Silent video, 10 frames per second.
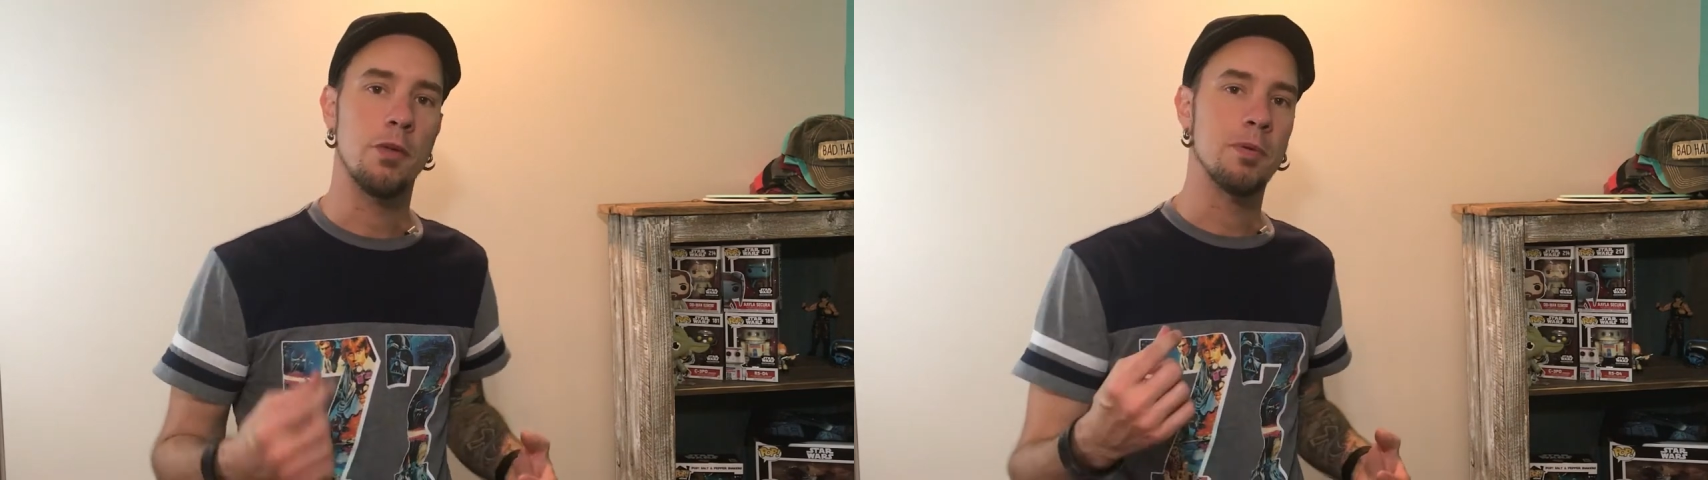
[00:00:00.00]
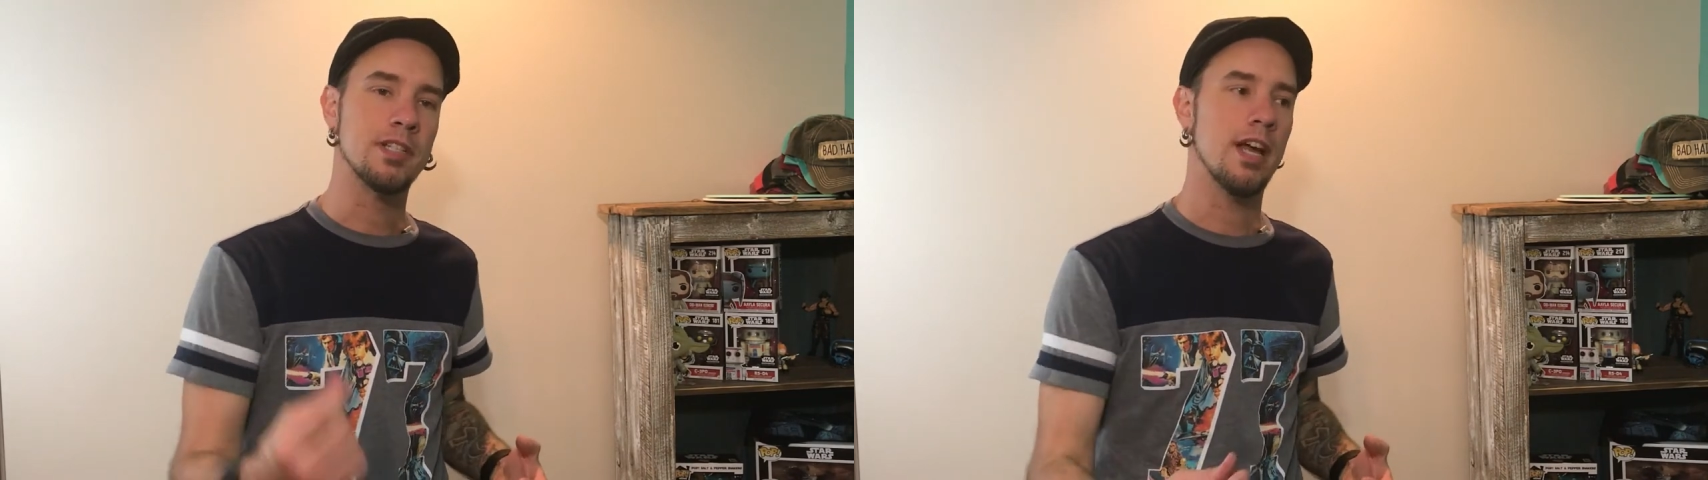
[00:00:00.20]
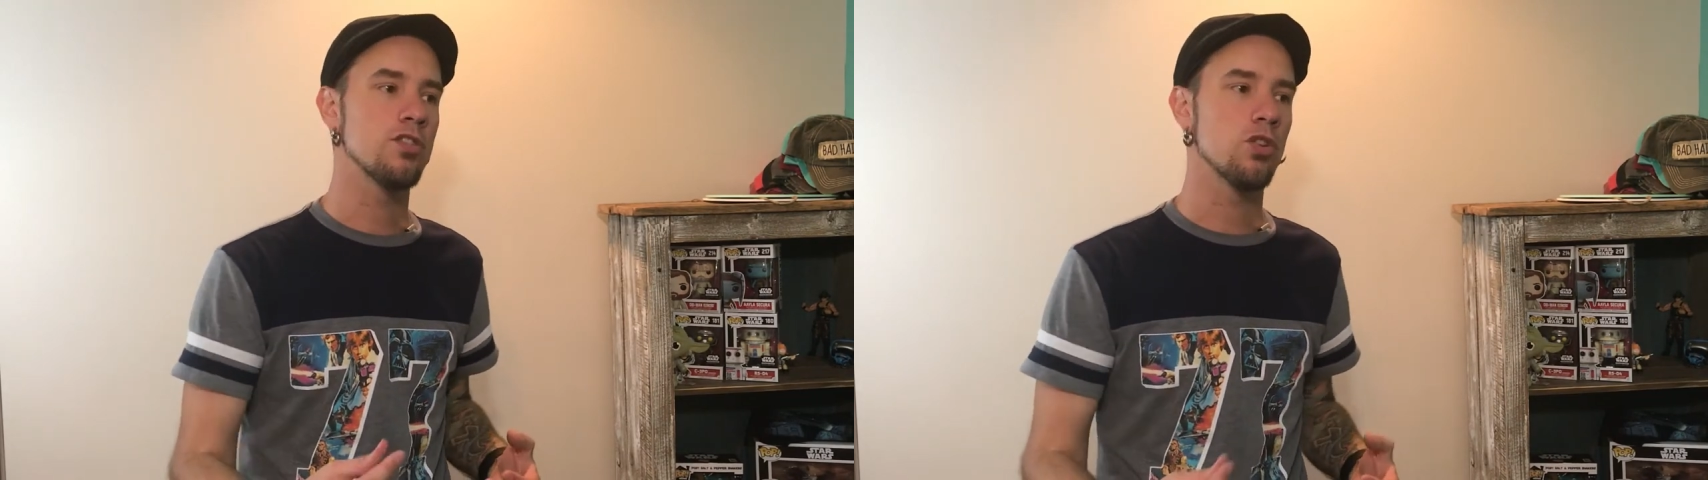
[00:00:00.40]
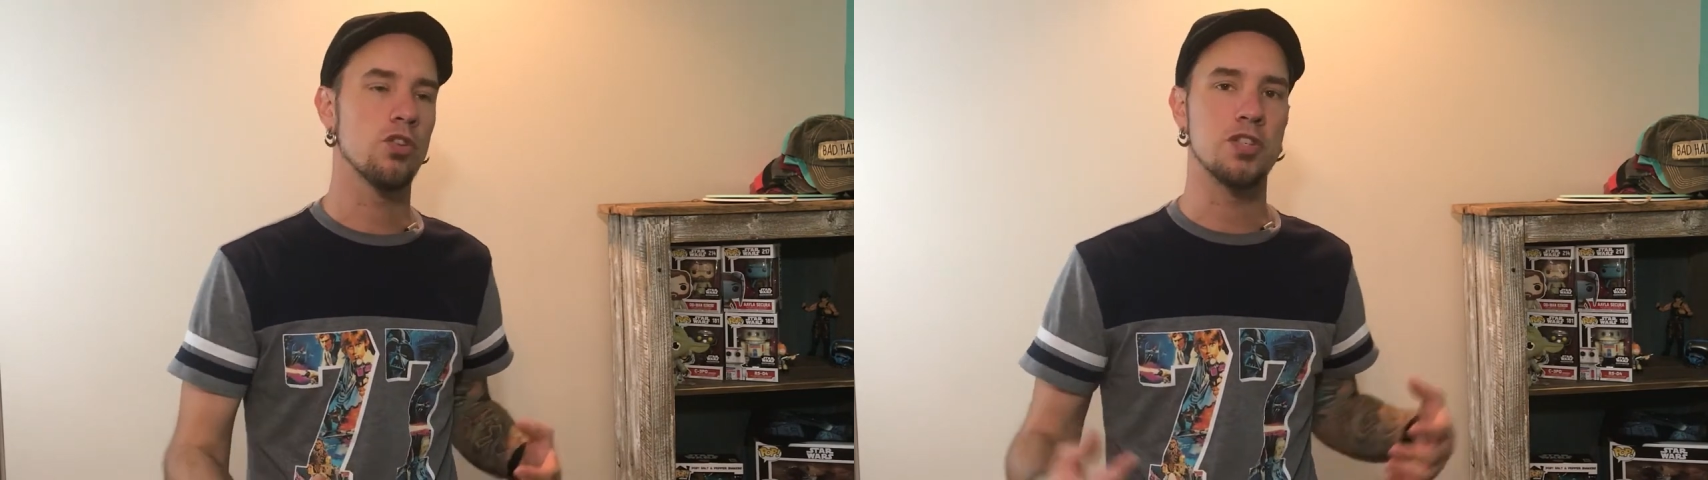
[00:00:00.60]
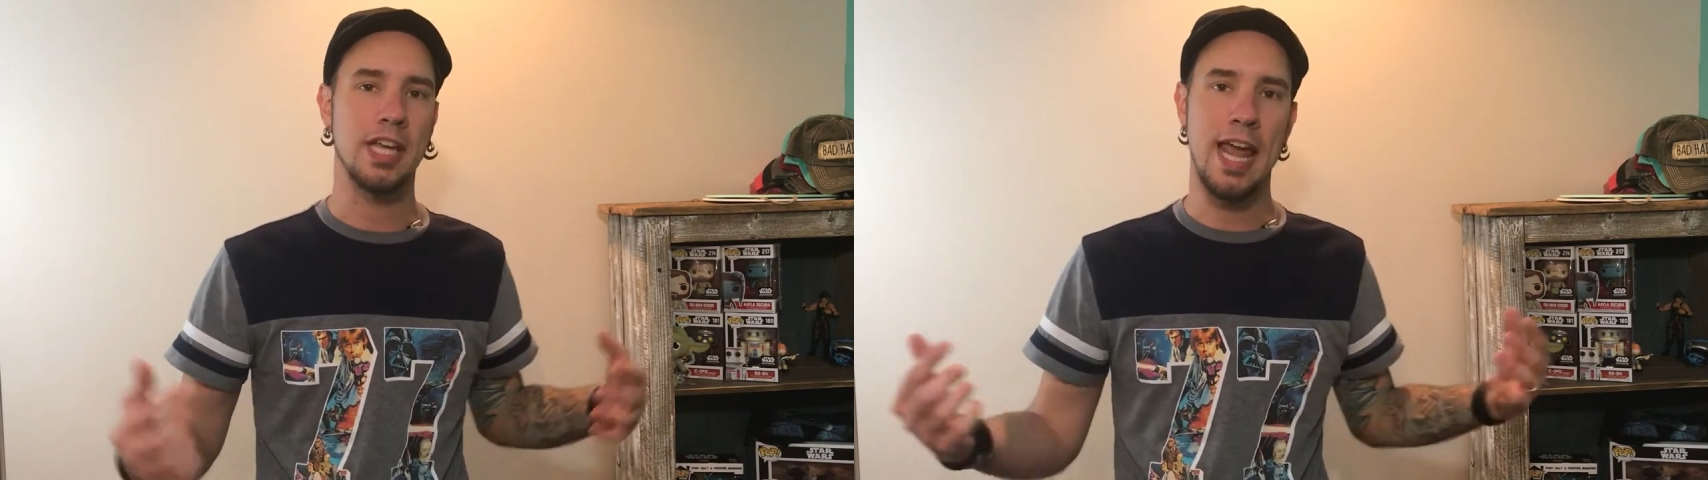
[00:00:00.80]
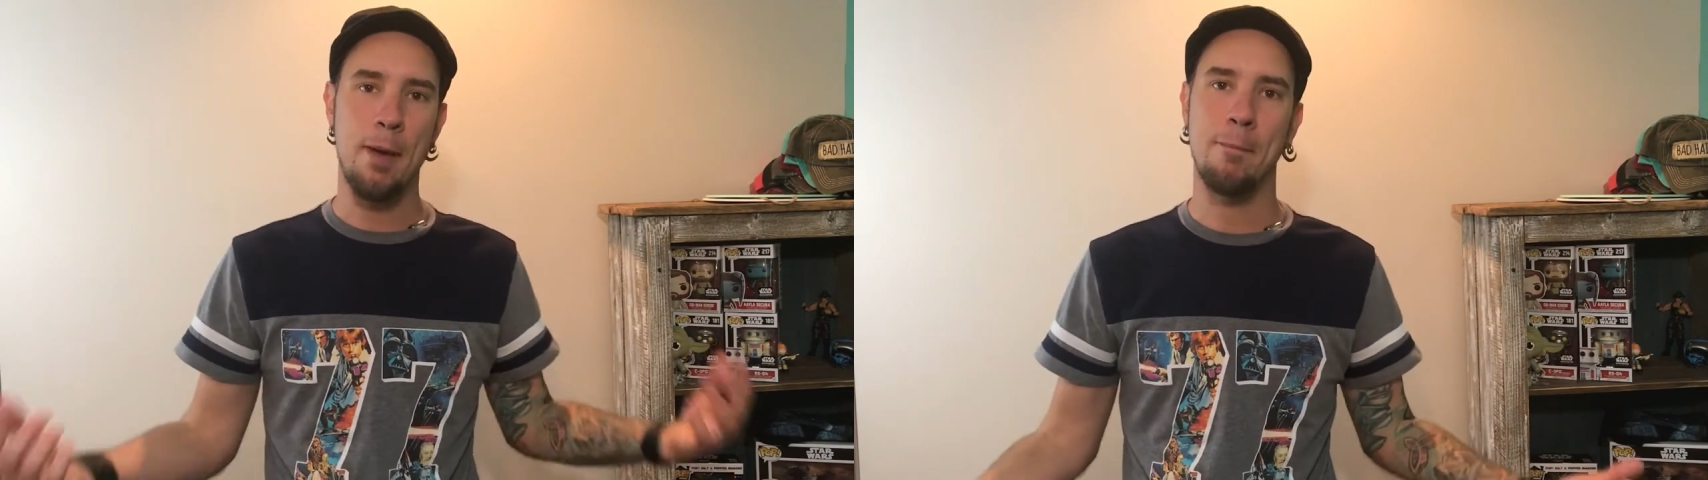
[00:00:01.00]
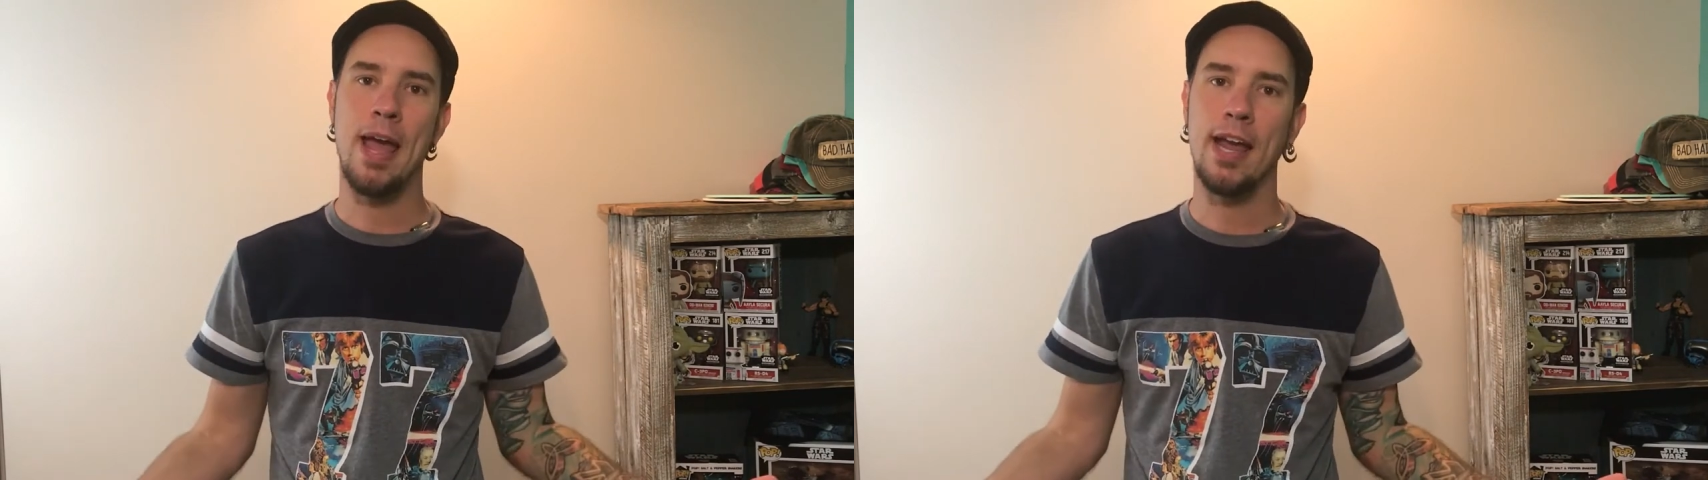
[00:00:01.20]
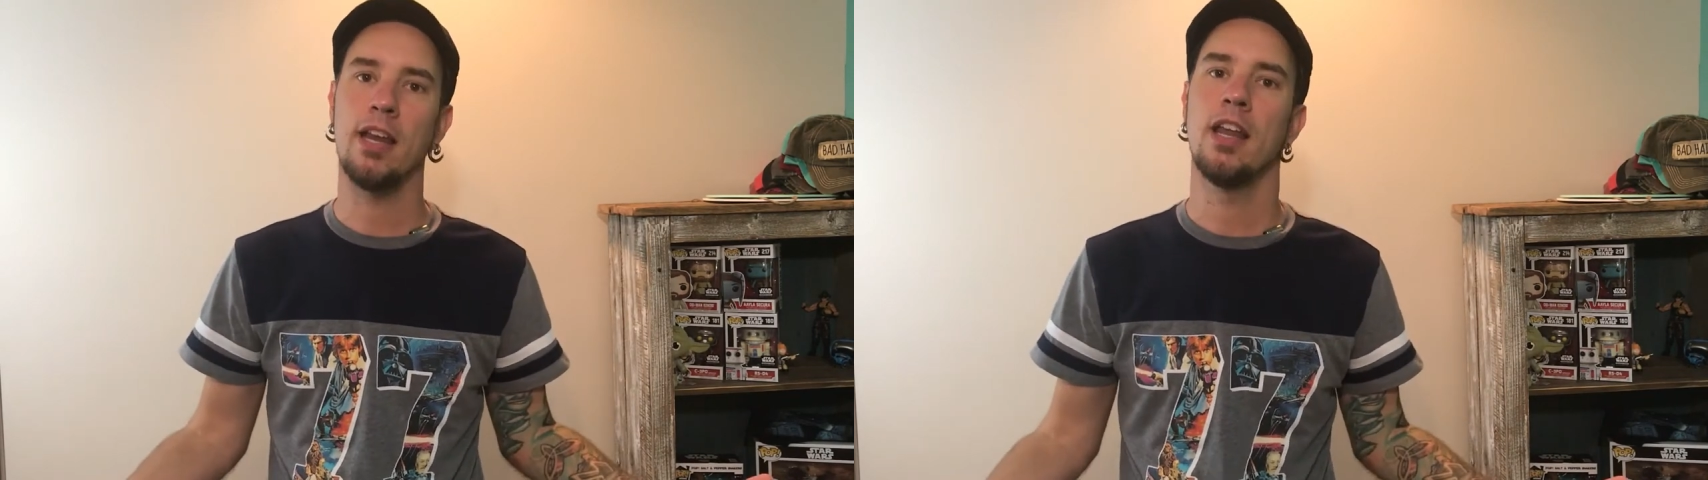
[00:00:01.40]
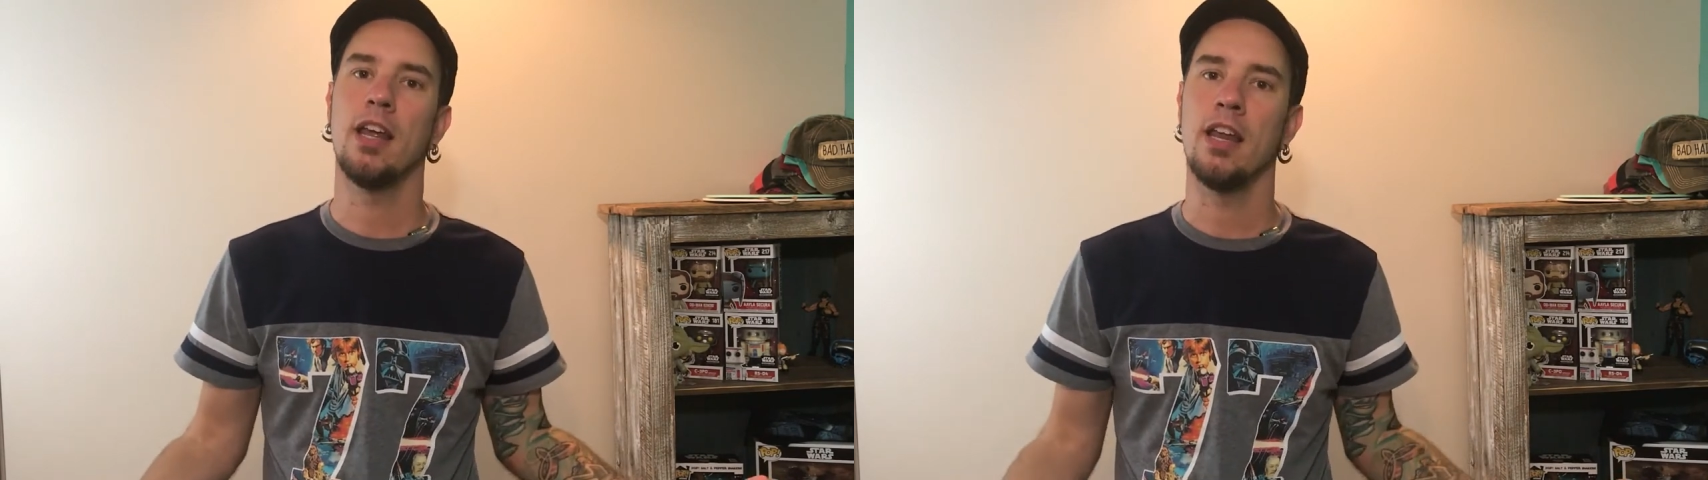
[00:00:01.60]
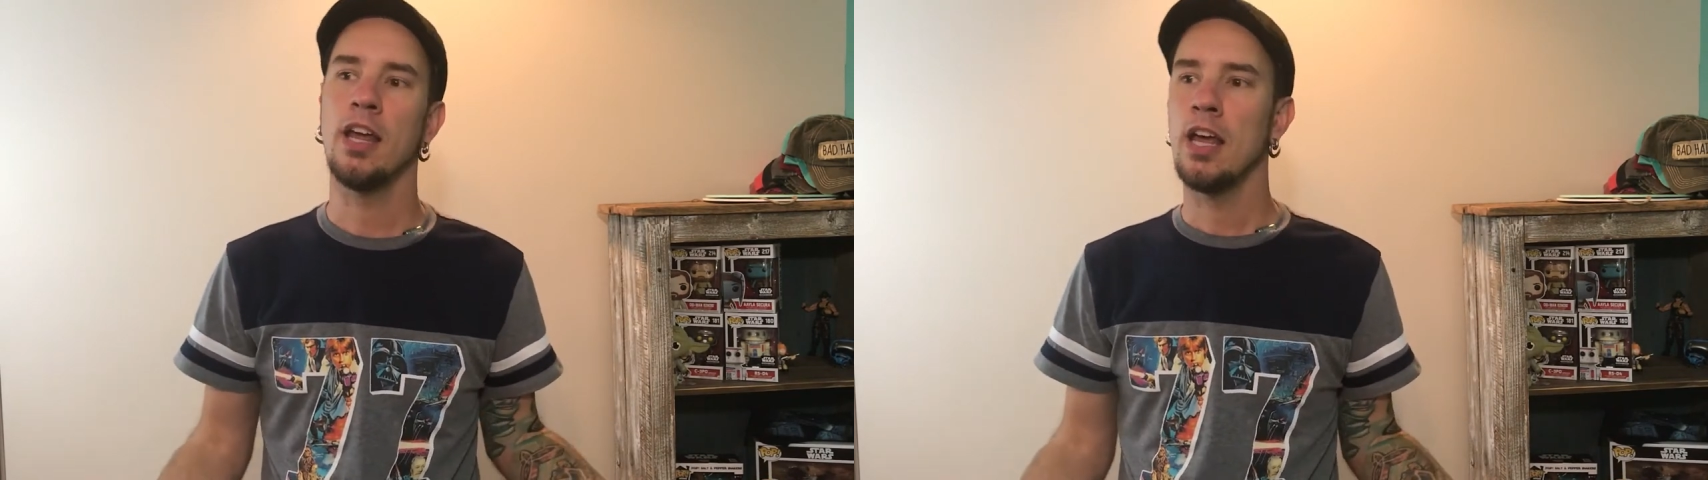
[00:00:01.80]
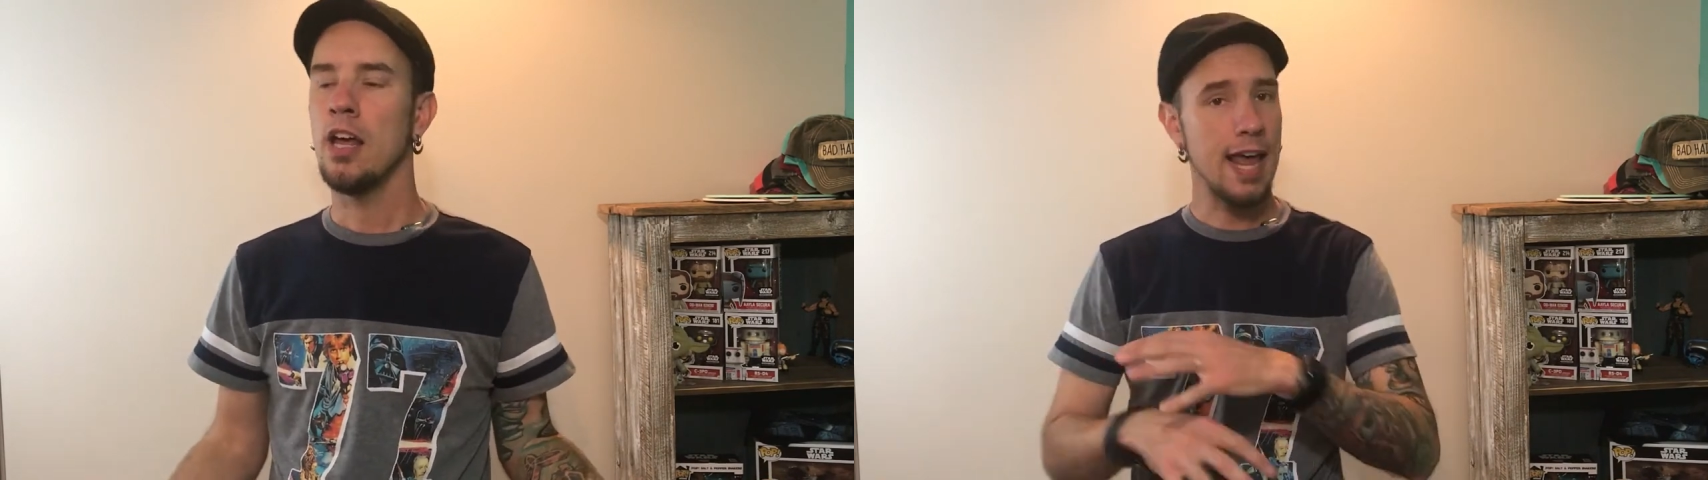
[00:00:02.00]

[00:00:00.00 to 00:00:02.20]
of the potential there's a campaign in it.